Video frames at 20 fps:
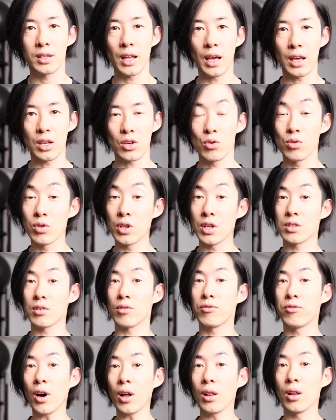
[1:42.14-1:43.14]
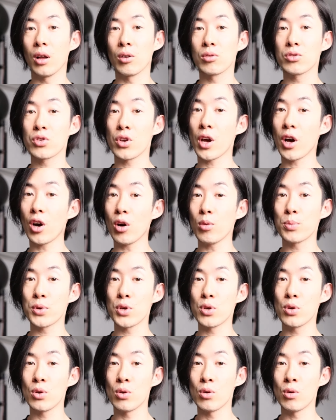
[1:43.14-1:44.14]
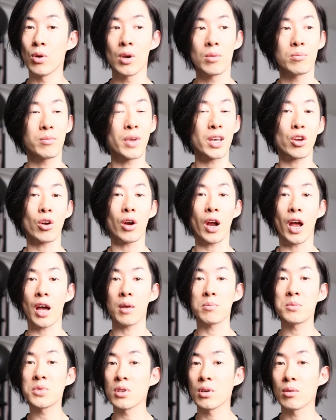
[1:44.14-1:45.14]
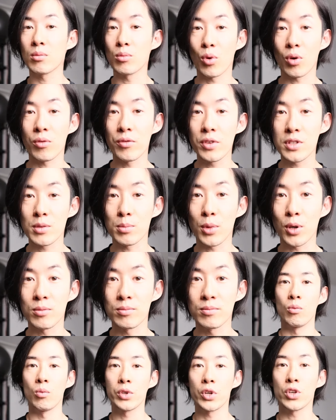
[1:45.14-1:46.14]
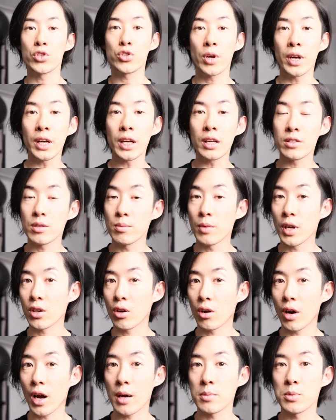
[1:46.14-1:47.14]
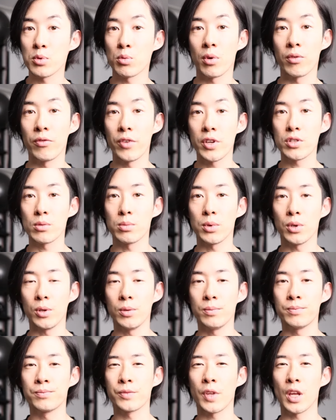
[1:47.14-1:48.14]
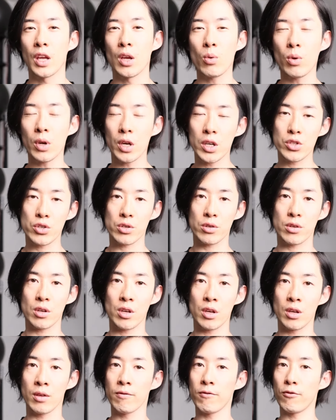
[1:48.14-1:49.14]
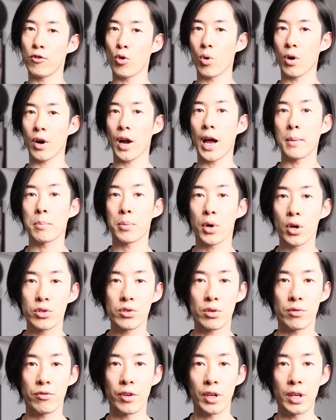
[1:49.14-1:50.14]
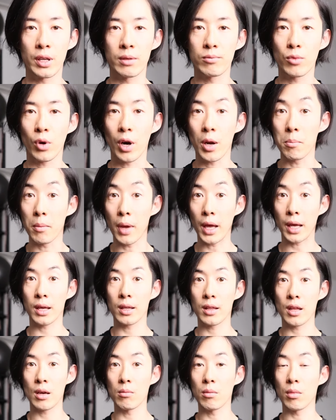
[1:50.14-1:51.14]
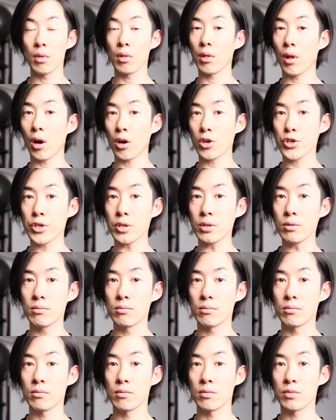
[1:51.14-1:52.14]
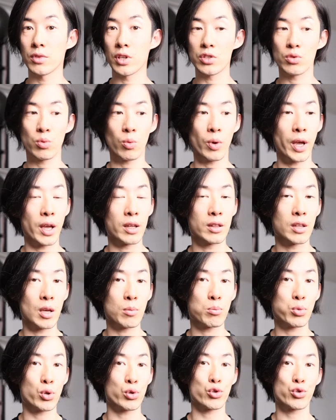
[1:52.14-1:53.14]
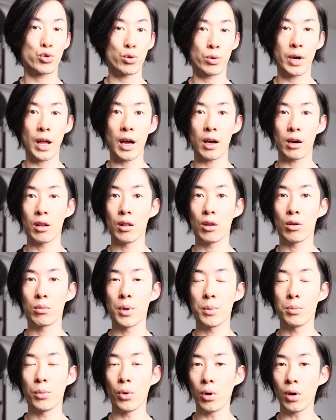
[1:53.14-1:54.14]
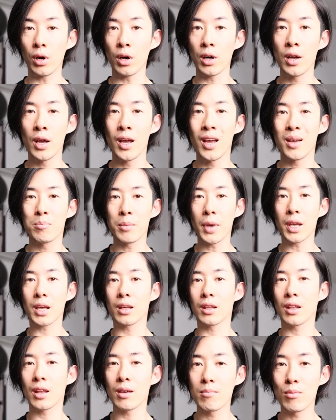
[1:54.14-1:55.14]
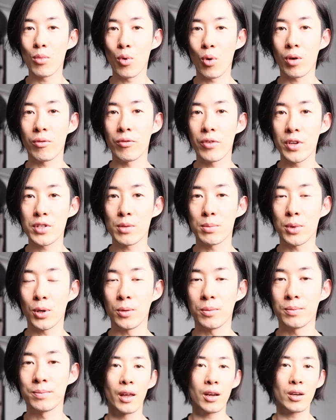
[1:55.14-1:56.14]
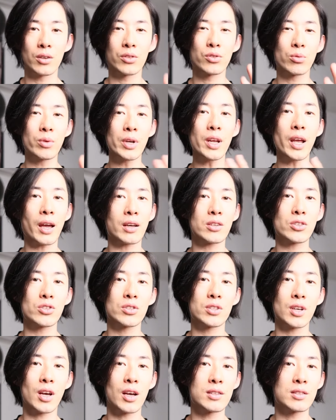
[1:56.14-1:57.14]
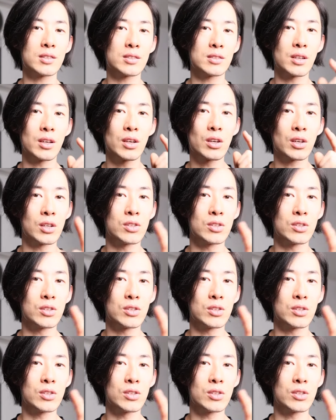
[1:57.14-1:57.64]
that you need to follow to help you make your abs more visible. When you're training to make your abs more visible, you wanna train for hypertrophy, right? Making them larger, this way they protrude out a little bit more, making them more visible. Here are three exercises that you